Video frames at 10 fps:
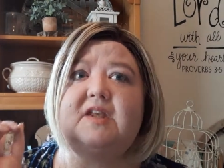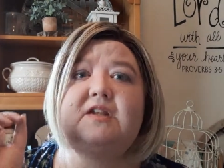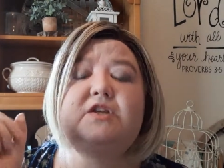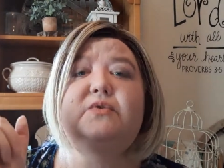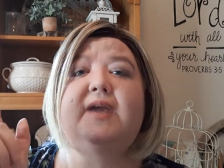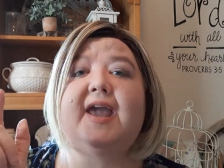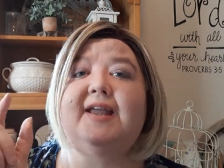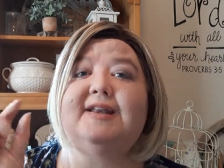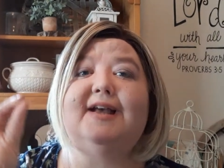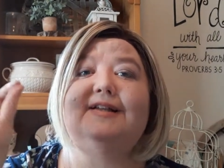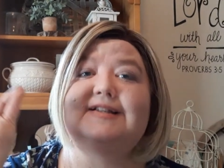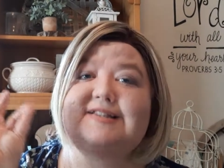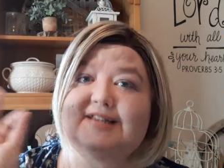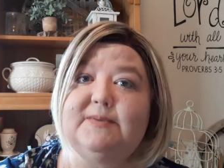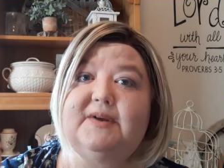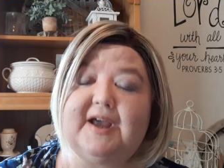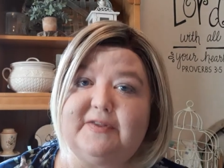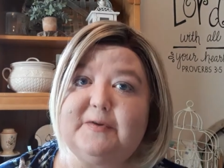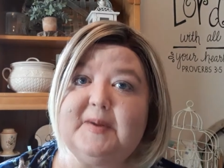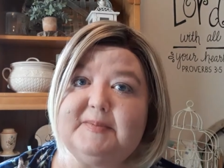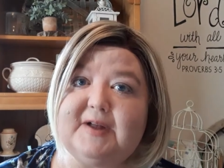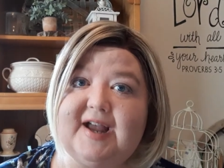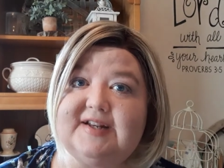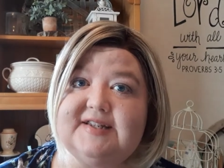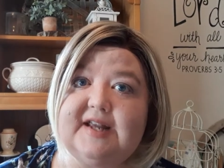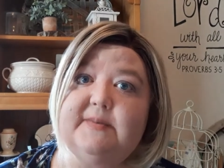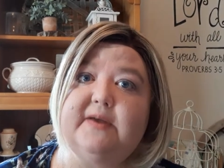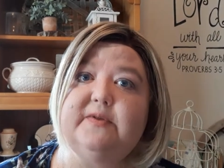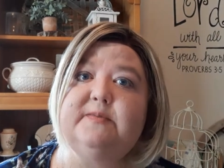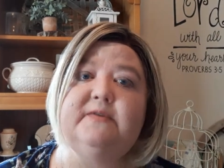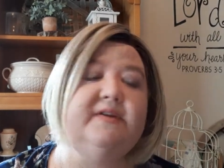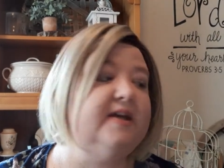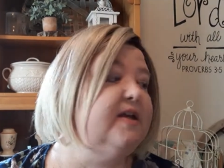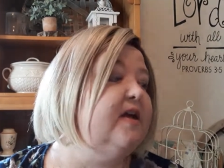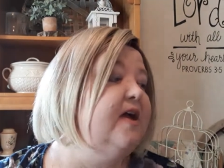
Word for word: you can see what other people had to say about the movie.